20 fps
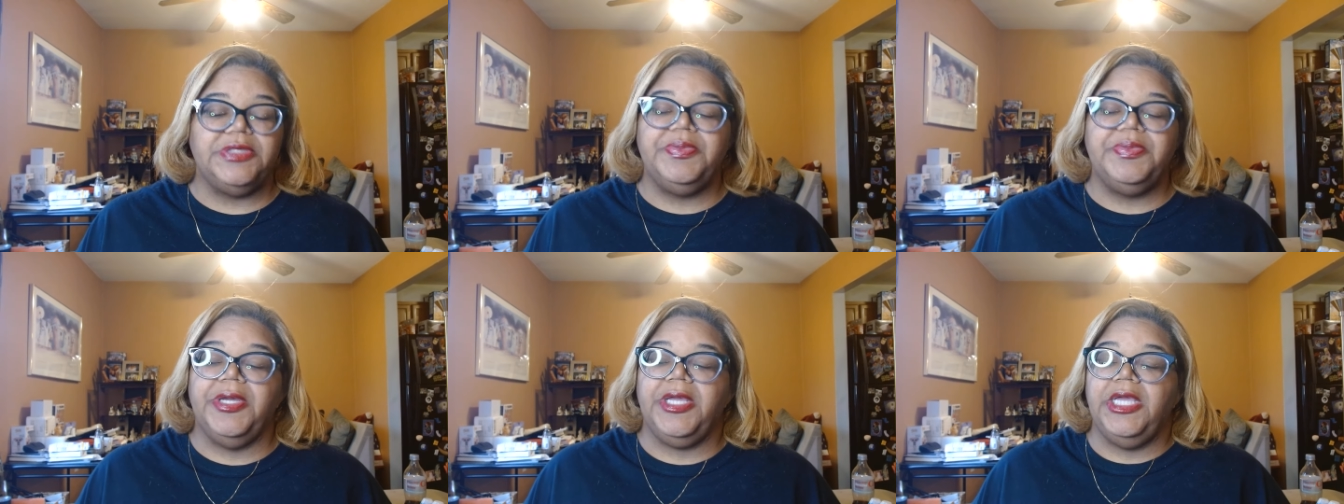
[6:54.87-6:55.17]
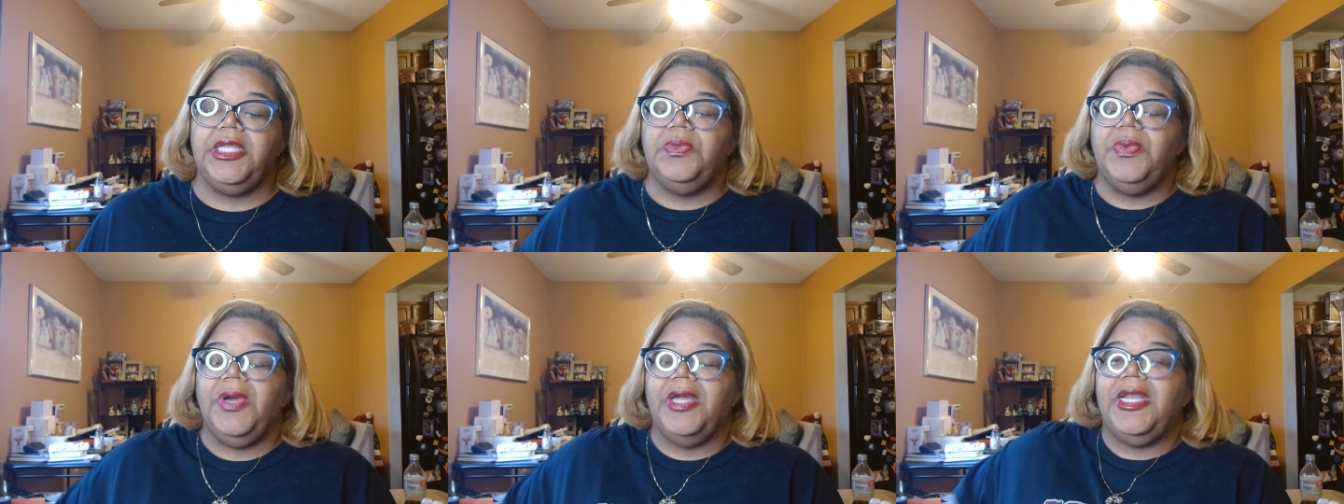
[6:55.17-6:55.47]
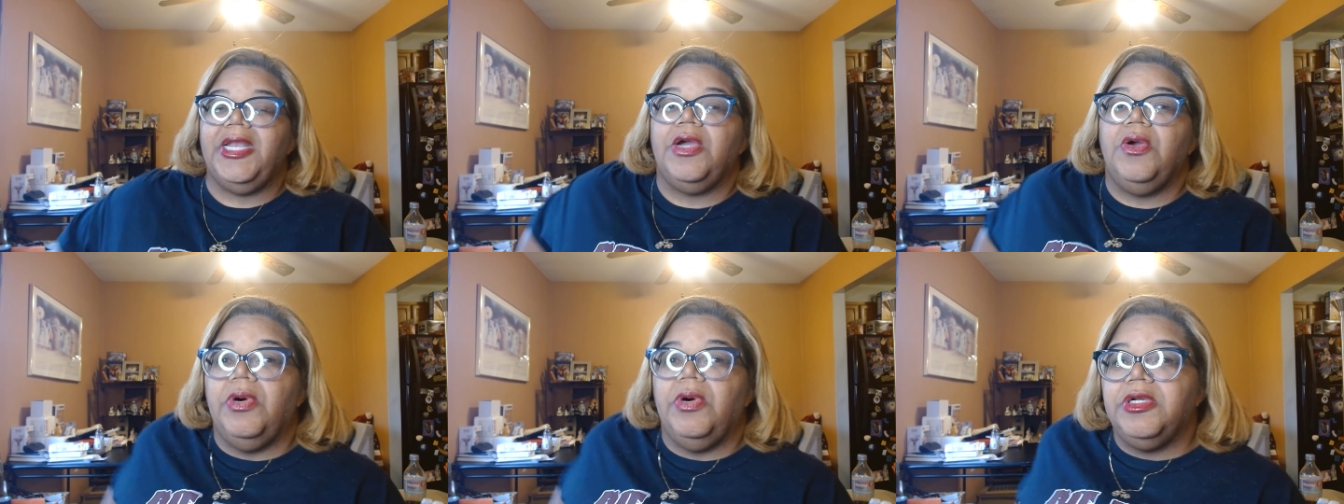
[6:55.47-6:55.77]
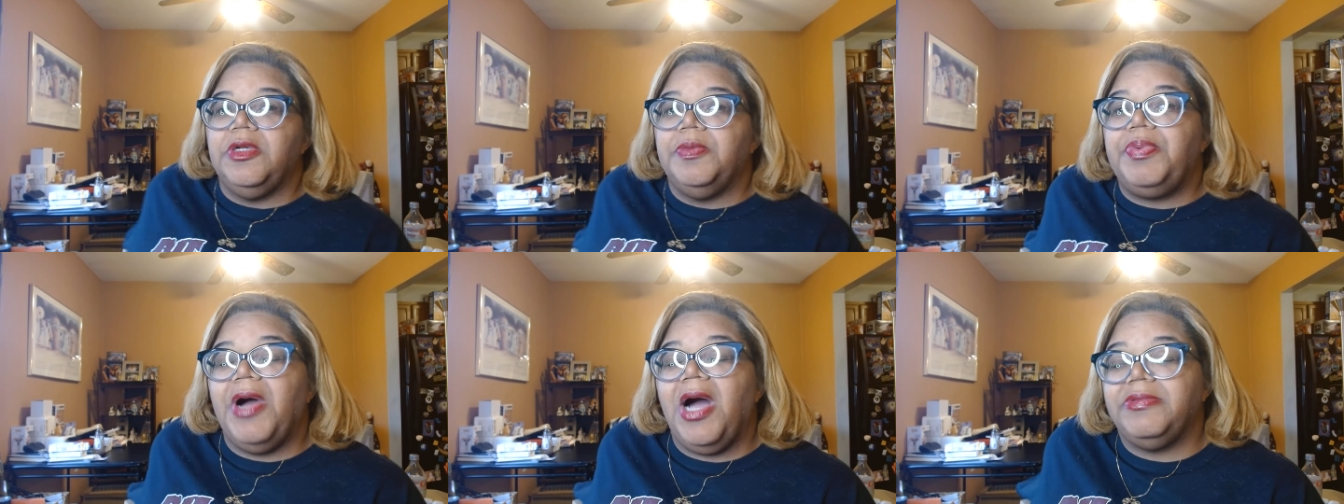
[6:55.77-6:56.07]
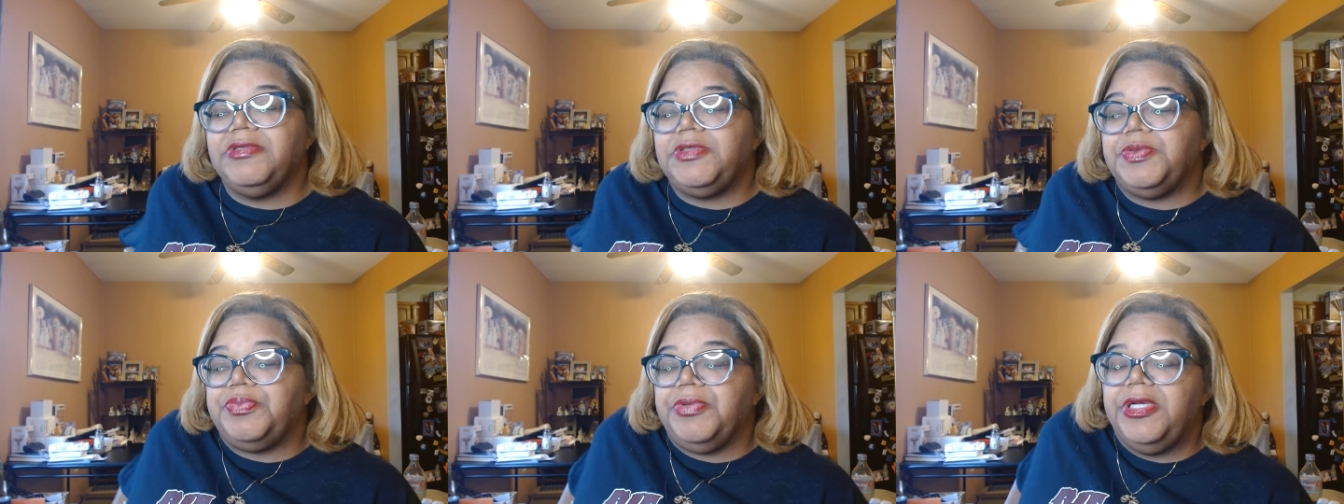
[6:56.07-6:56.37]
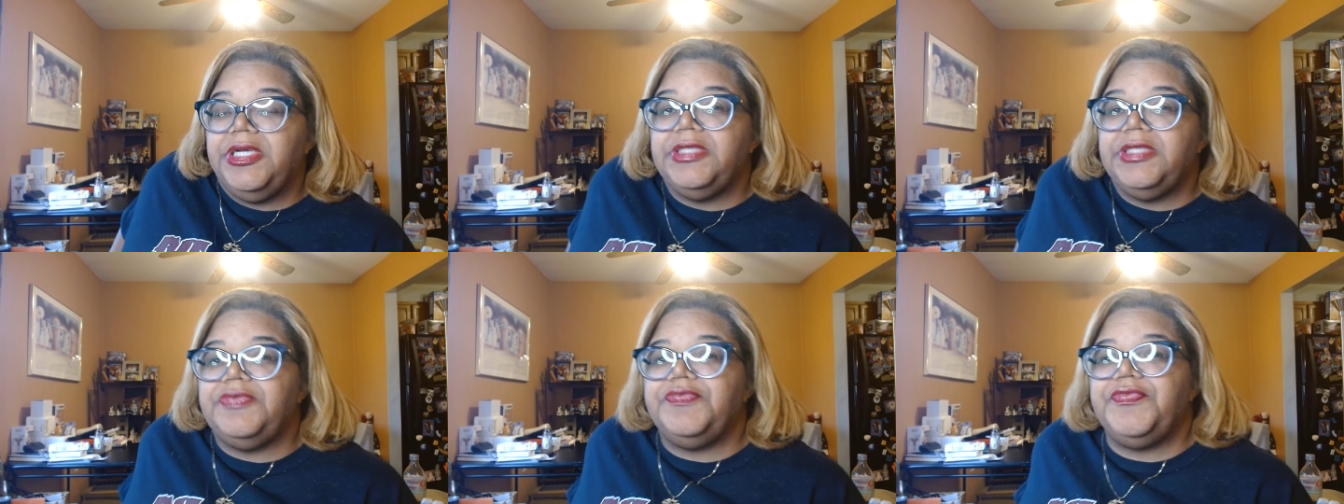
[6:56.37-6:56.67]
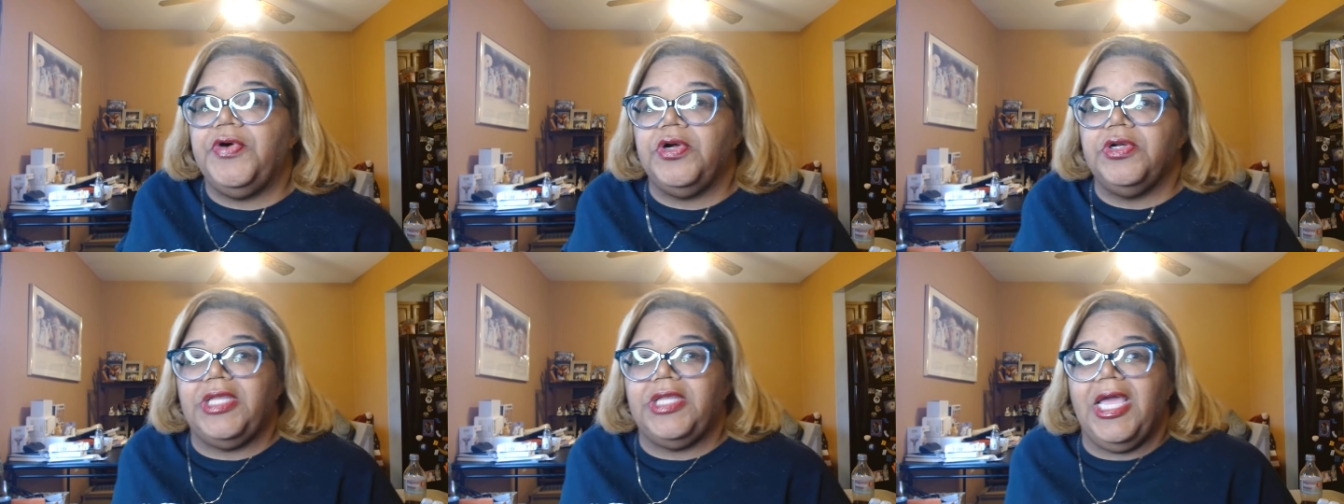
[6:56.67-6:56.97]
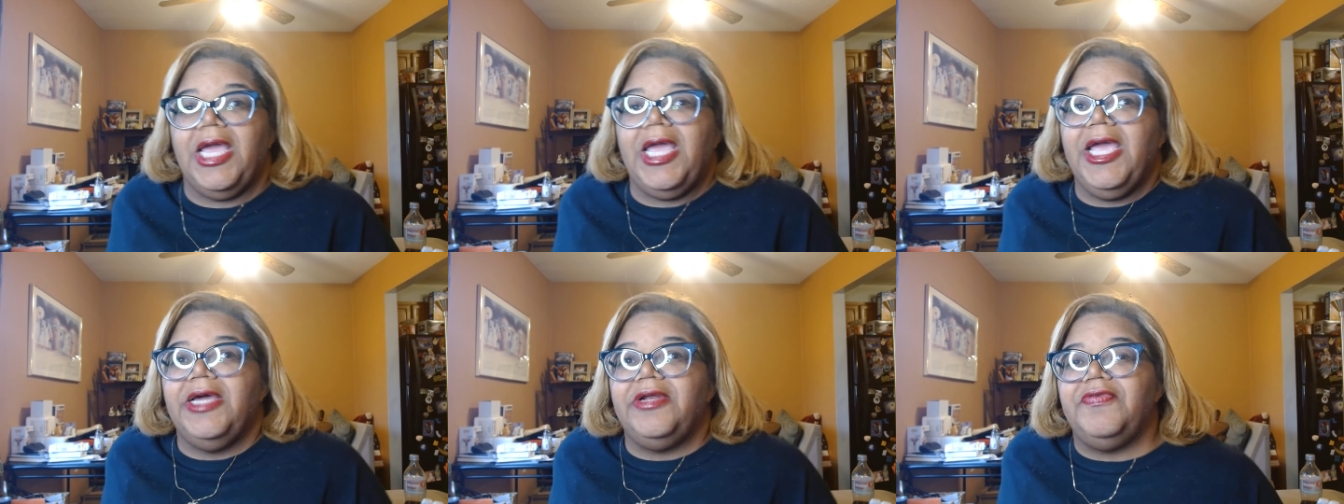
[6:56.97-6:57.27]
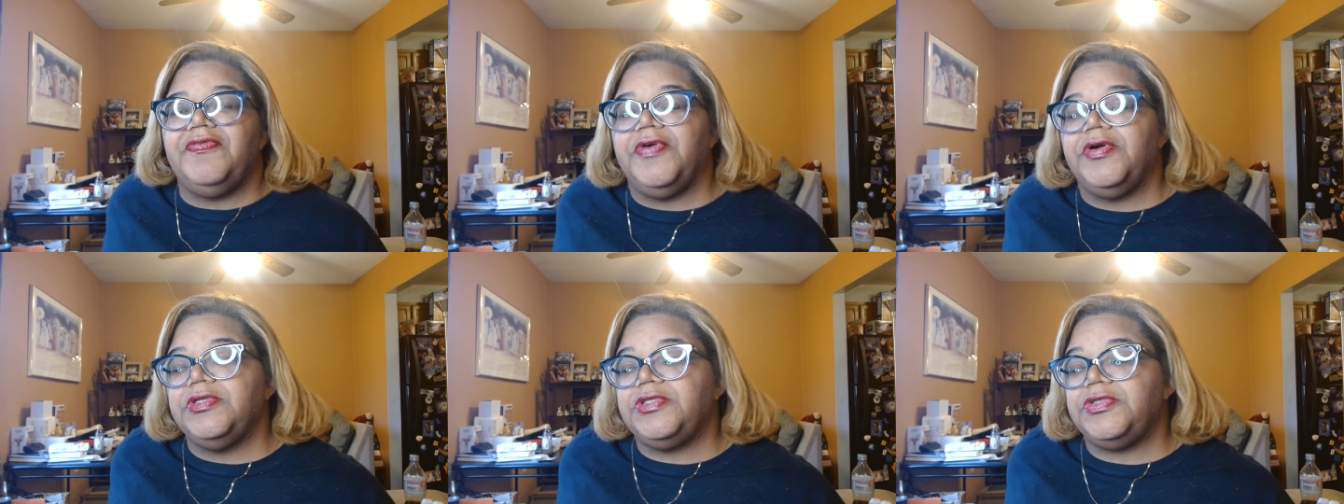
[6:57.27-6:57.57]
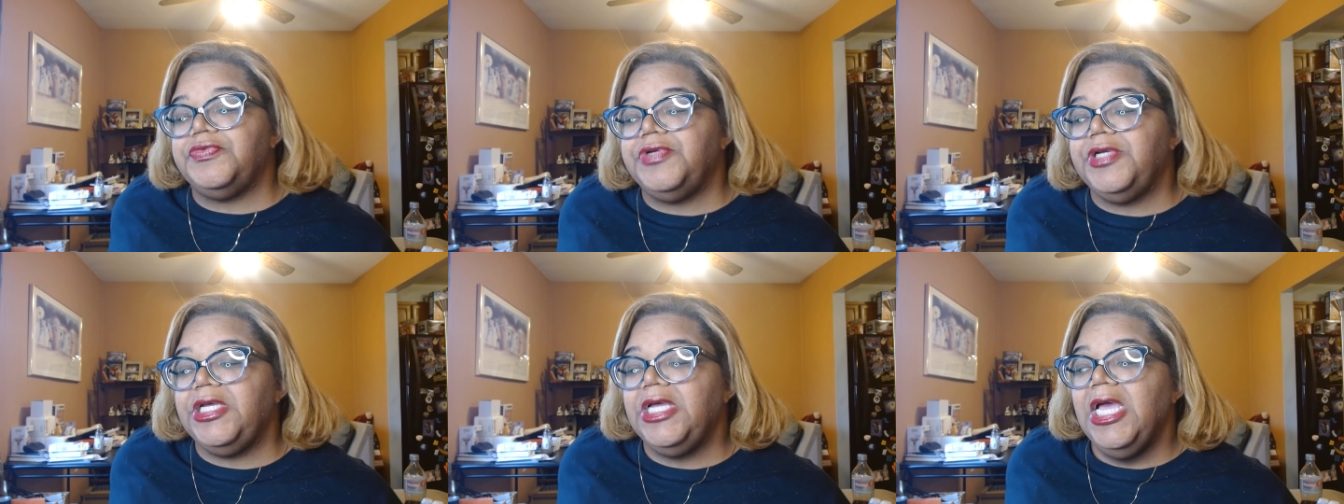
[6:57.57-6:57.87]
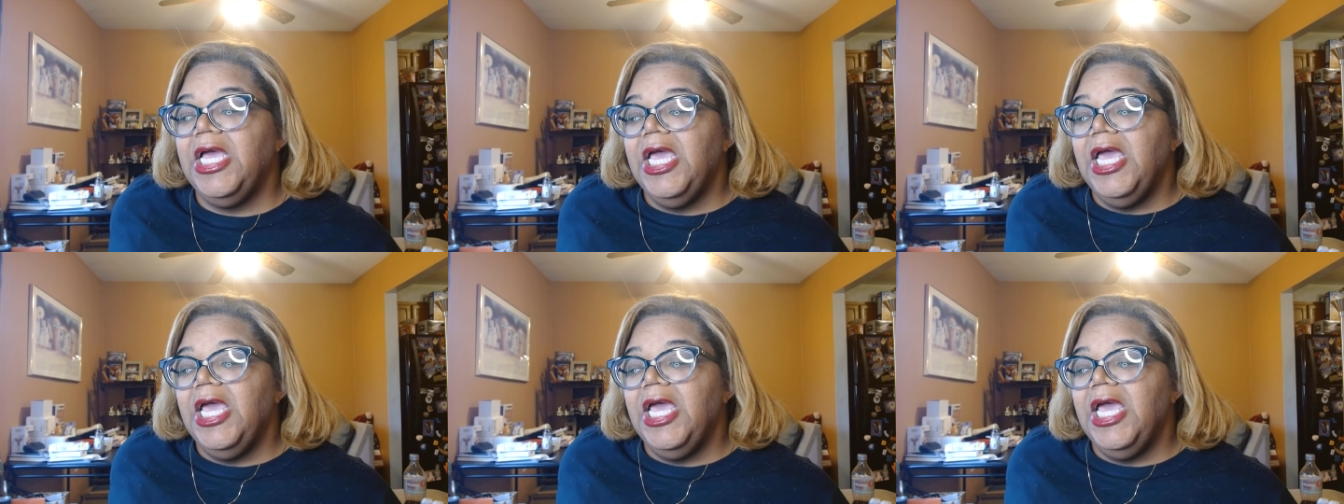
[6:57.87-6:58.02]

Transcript: But anyway, they're going to Palm Springs for their anniversary,